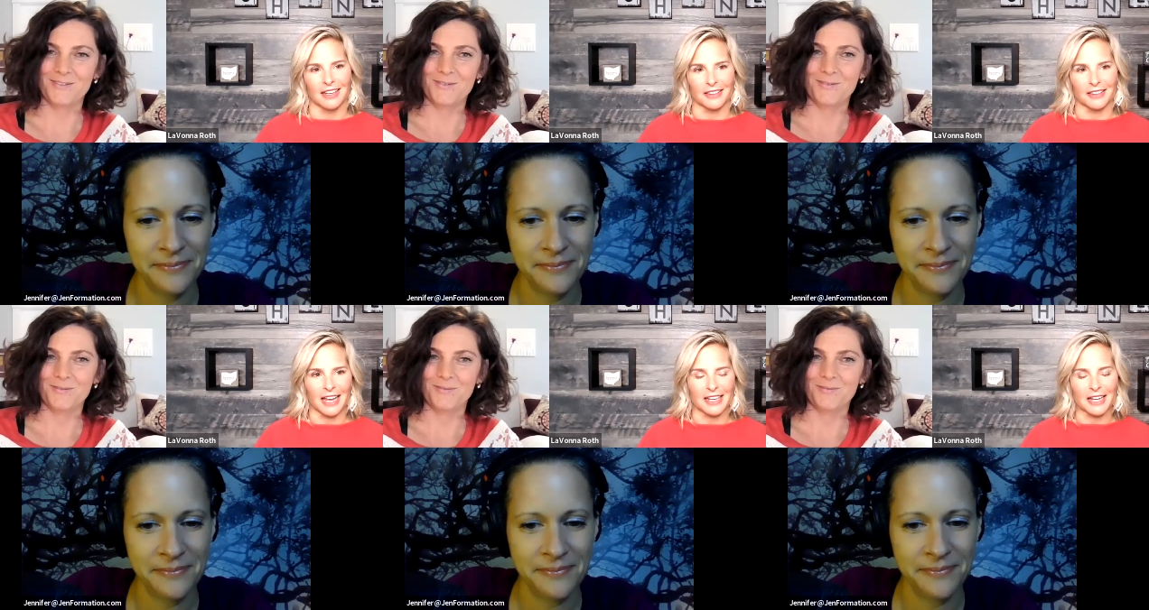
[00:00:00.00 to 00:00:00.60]

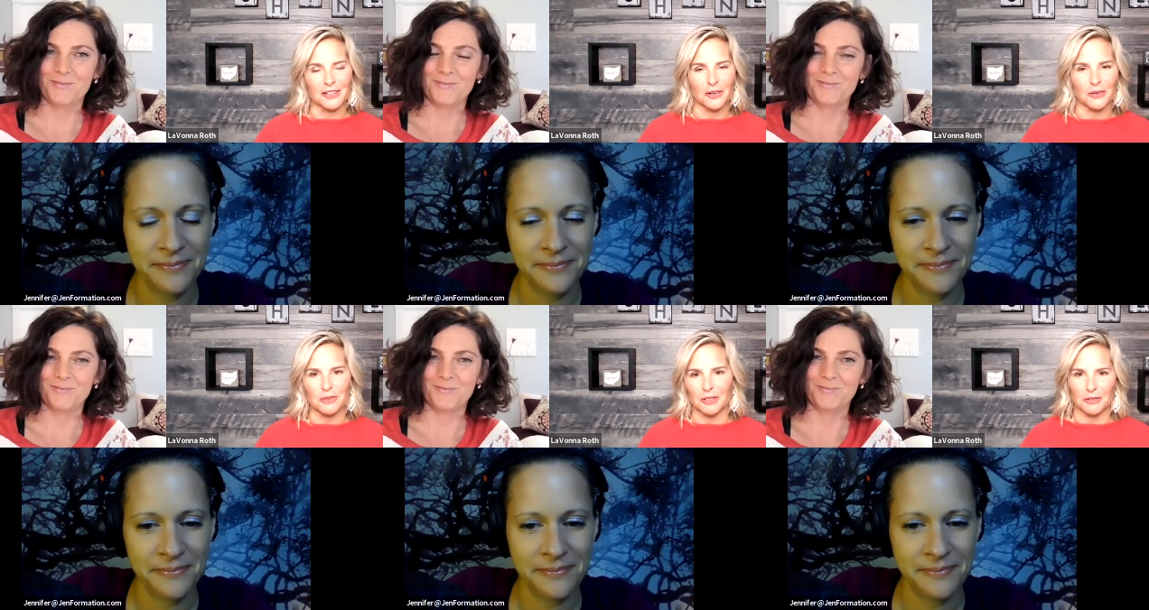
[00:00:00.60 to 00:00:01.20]
Speaker 1: and I, I,
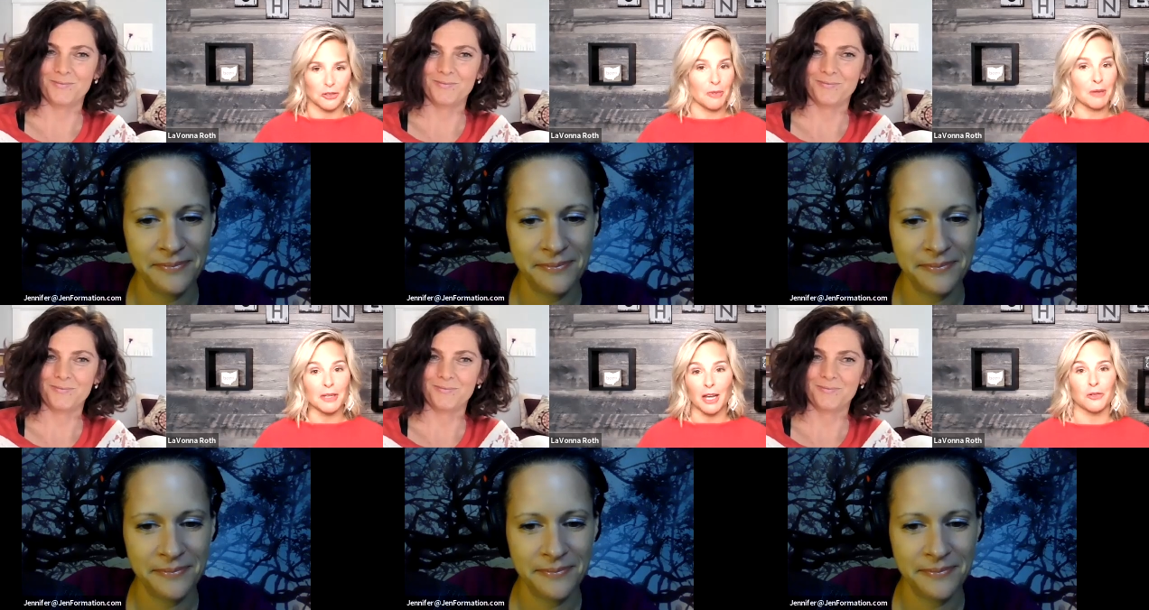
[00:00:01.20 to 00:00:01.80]
know you
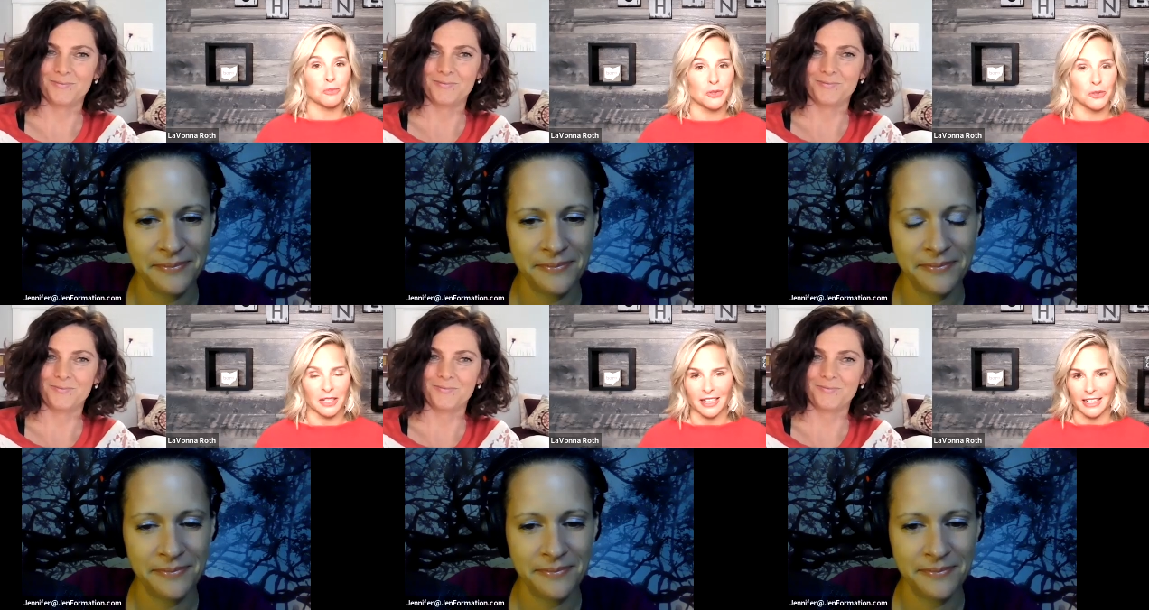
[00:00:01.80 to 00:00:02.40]
may be comfortable
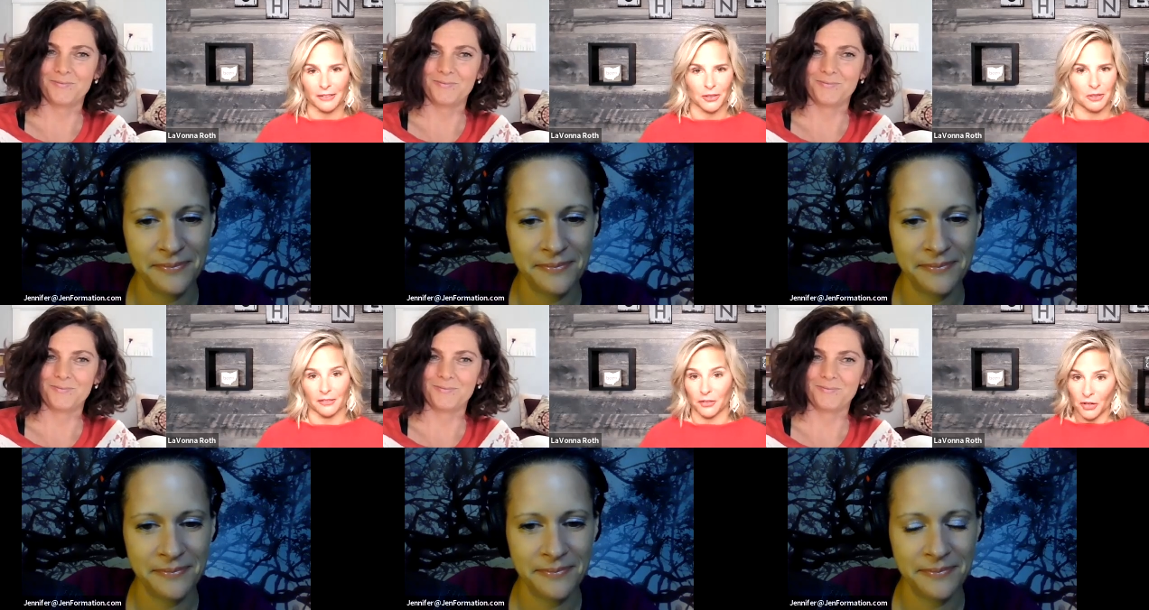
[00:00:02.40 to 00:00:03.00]
doing it and if you're
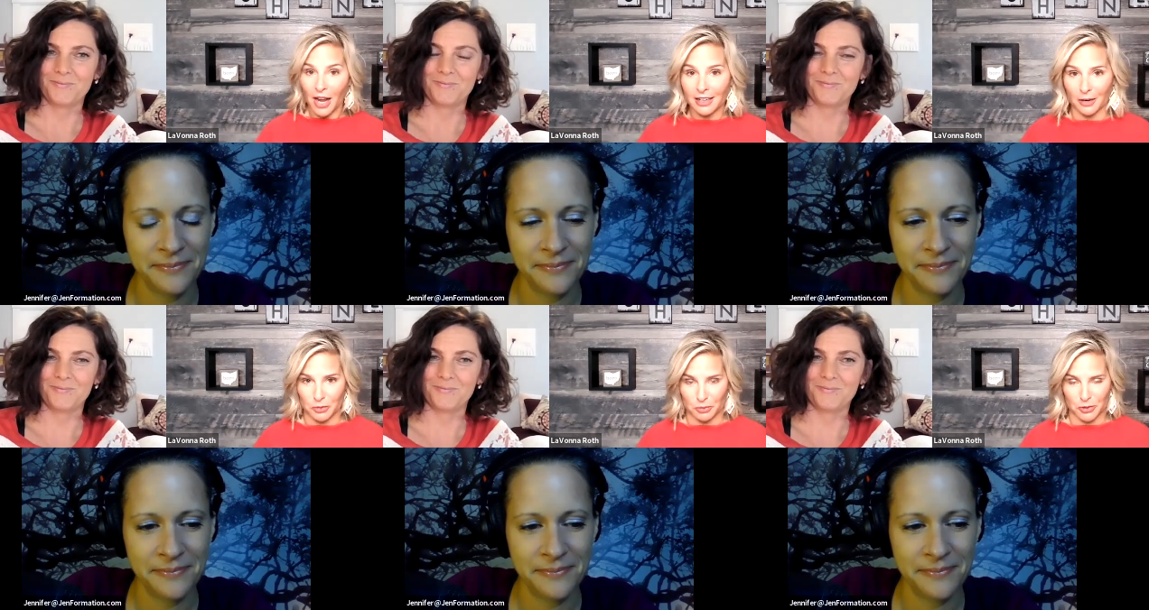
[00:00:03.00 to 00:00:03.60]
and if you're not
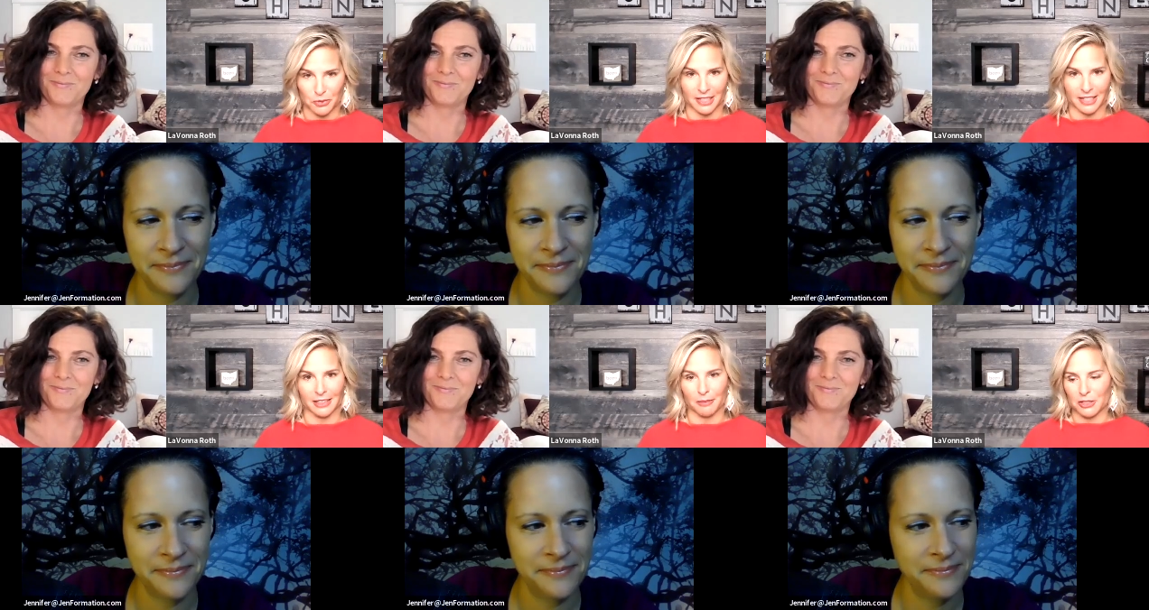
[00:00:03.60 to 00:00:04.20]
comfortable doing
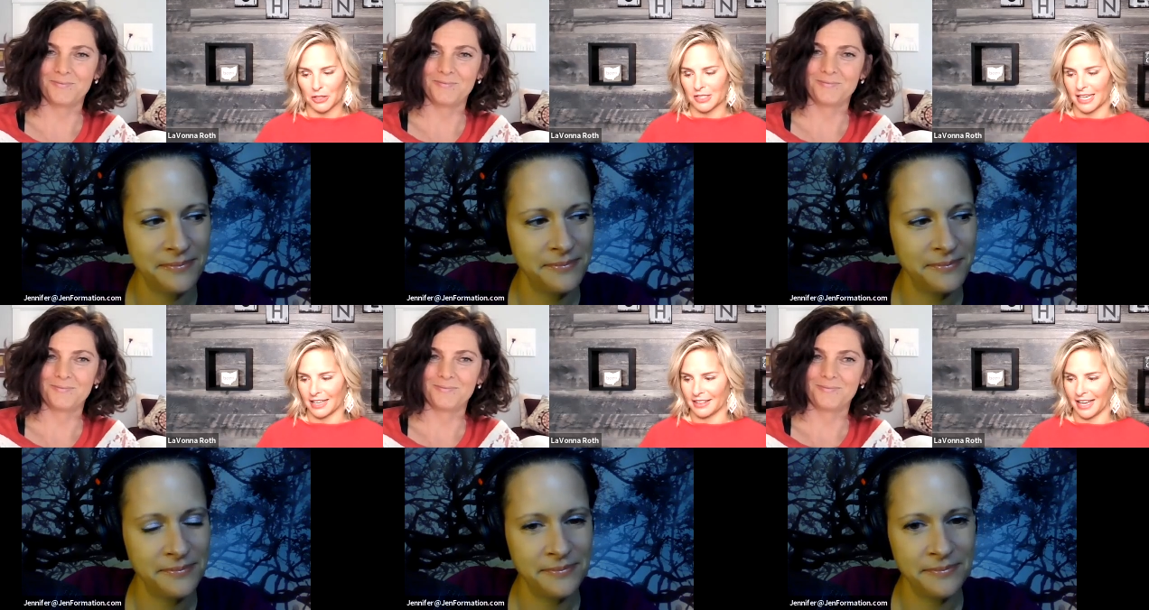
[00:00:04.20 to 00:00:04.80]
it let me just
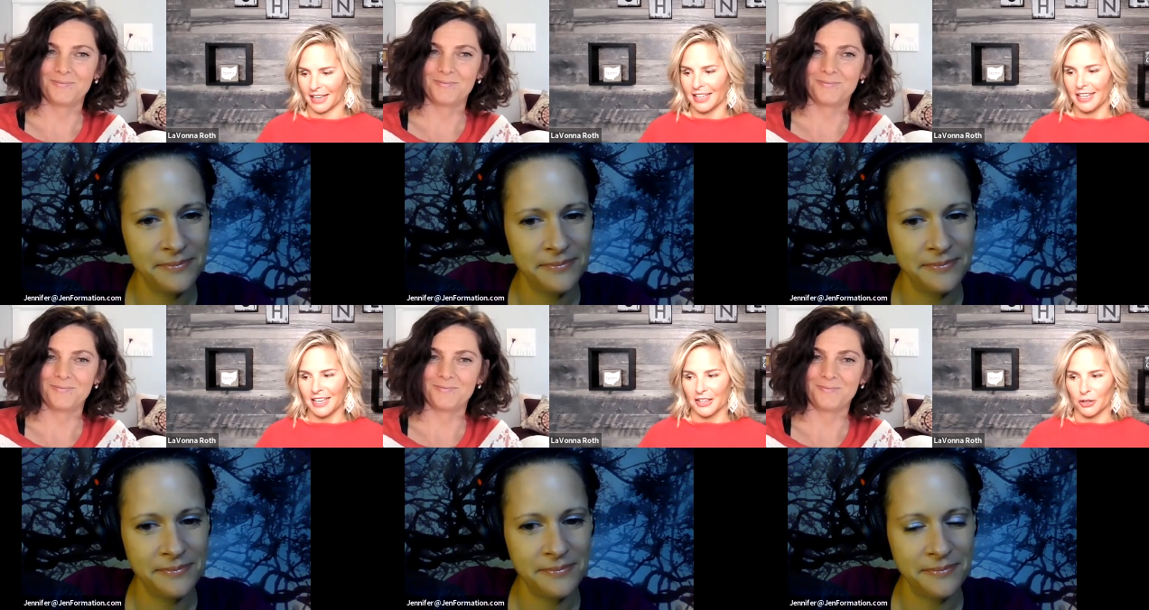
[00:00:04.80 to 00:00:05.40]
say that
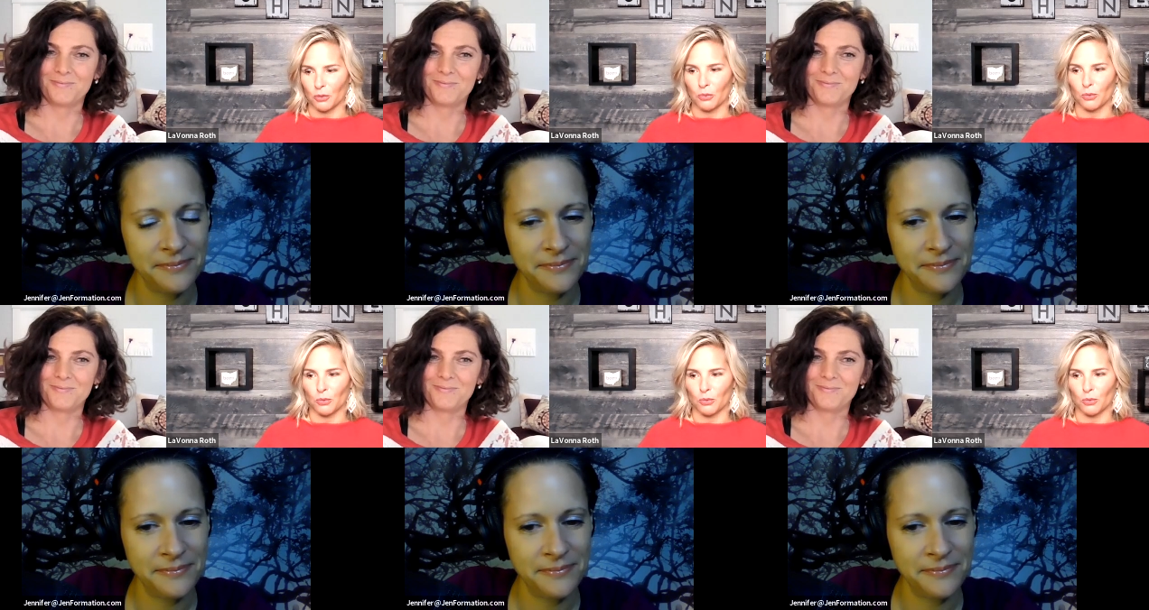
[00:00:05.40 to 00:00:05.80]
you know